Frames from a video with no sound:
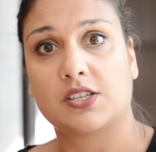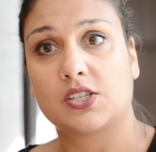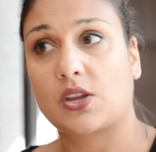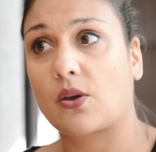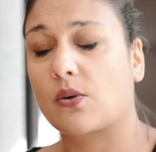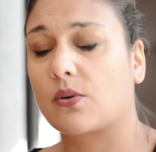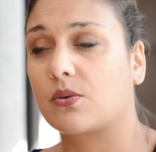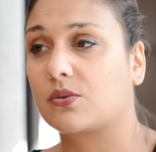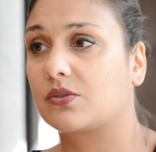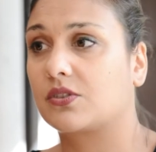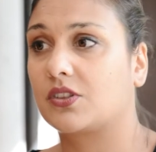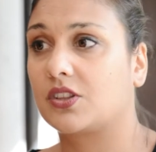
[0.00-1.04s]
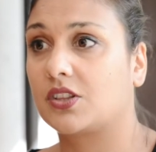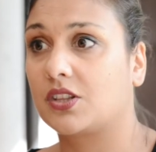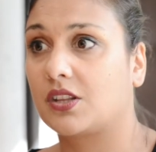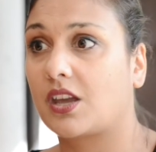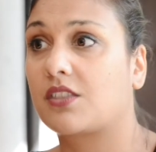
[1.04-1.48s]
So
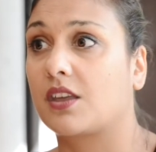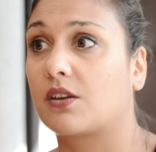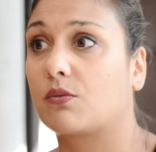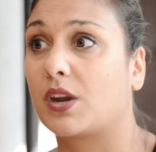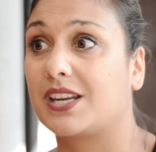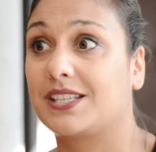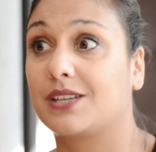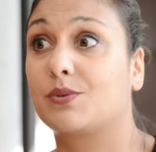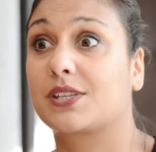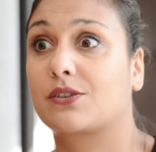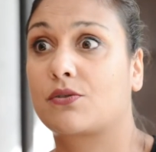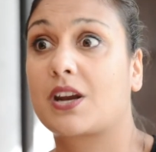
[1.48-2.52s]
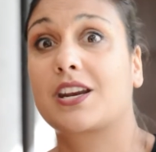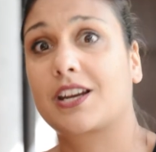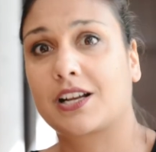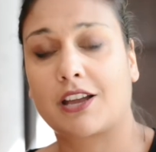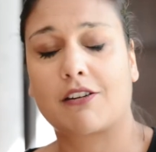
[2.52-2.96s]
I think what it did was
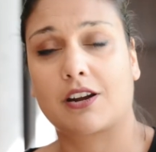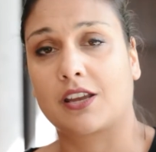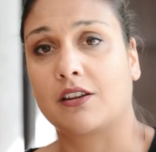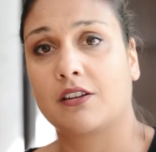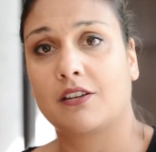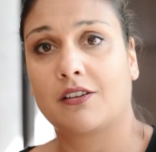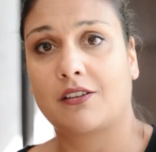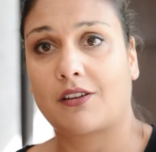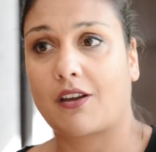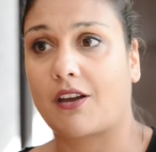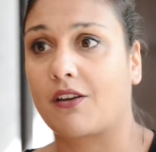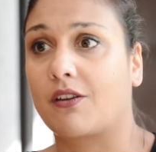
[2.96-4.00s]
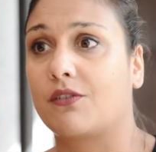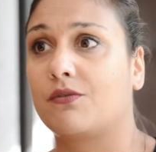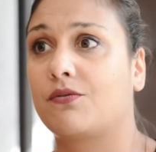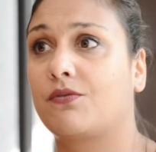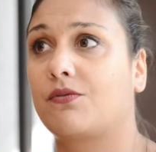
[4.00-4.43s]
created a clarity
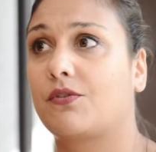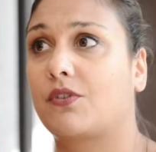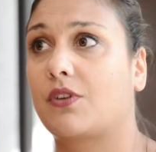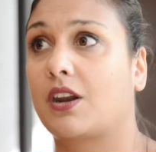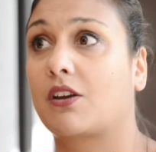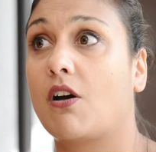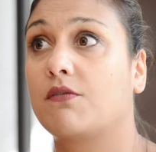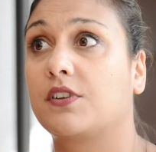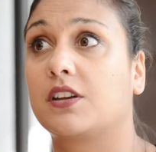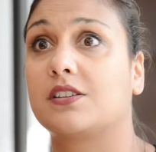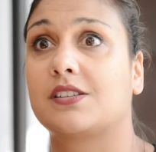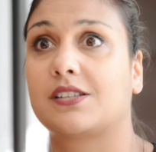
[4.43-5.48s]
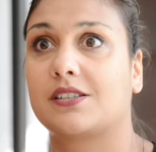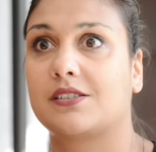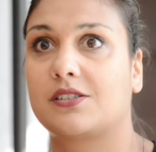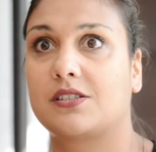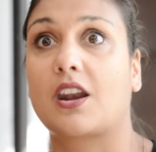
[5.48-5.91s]
of and a confidence
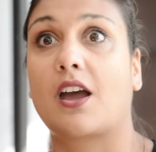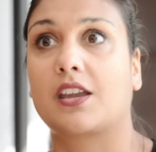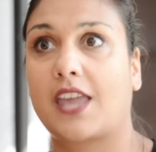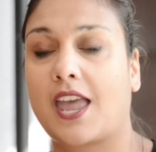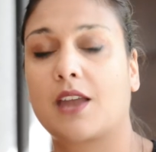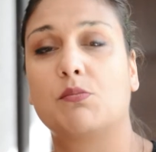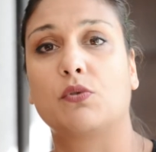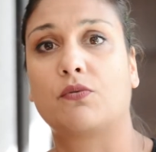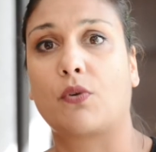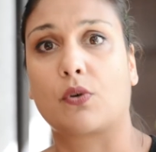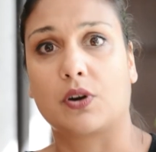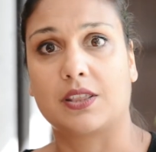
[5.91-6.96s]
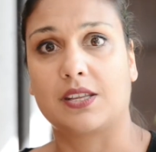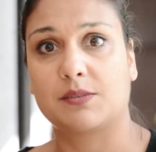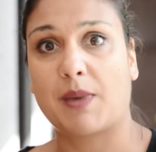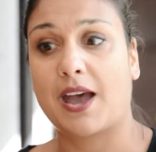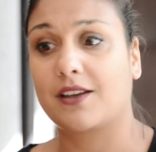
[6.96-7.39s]
that I can move forward in
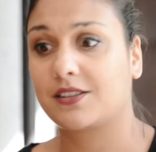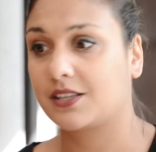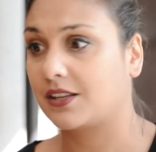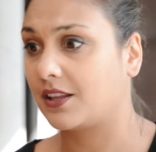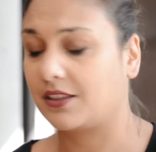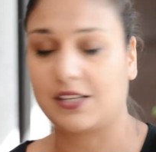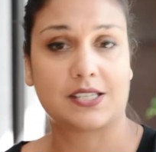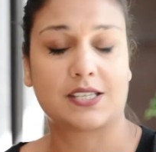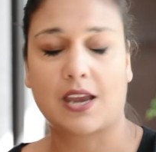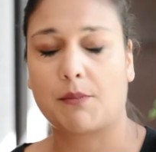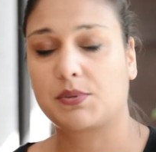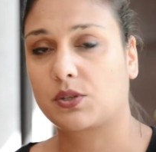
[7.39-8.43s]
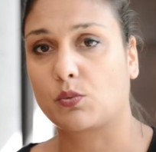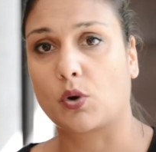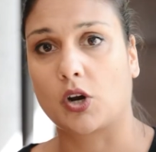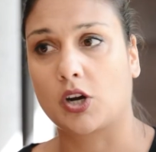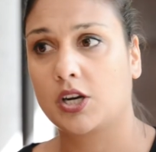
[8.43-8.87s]
these paths and that these steps
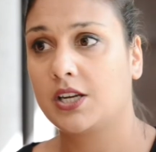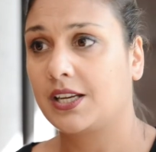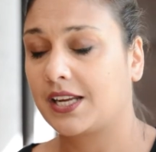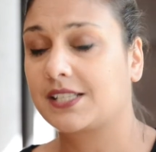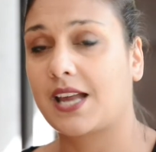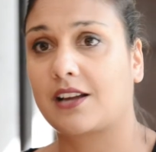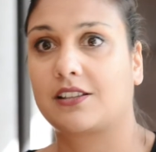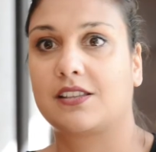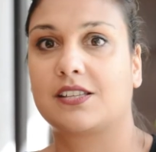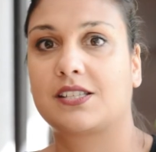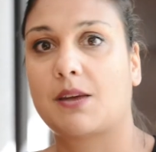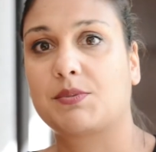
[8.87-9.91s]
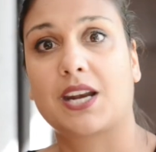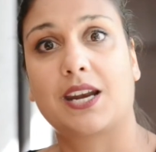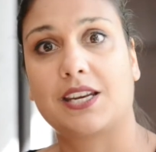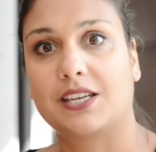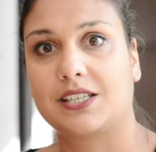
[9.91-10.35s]
were exactly the steps that
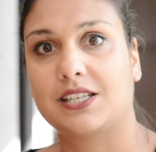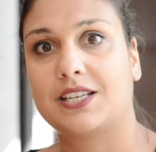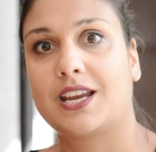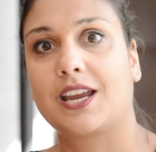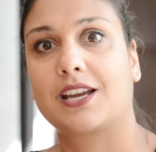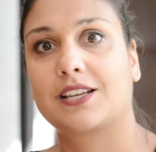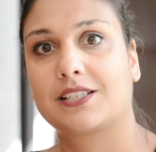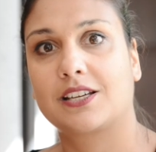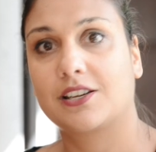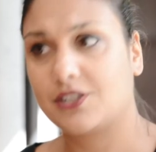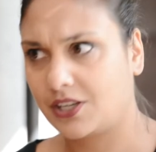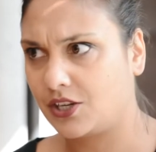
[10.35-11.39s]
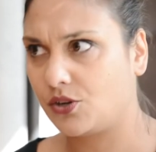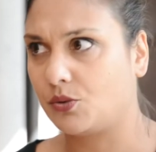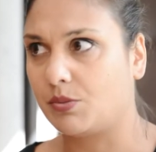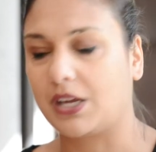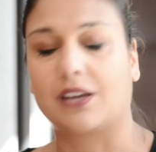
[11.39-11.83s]
I needed to take to
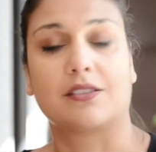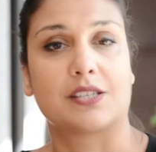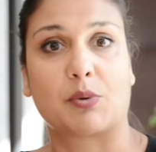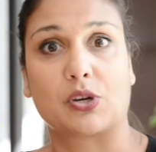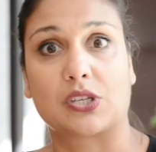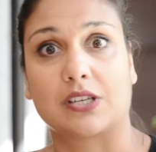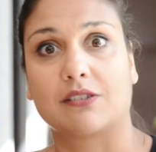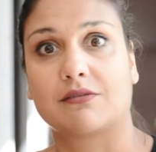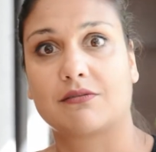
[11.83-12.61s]
continue being this person.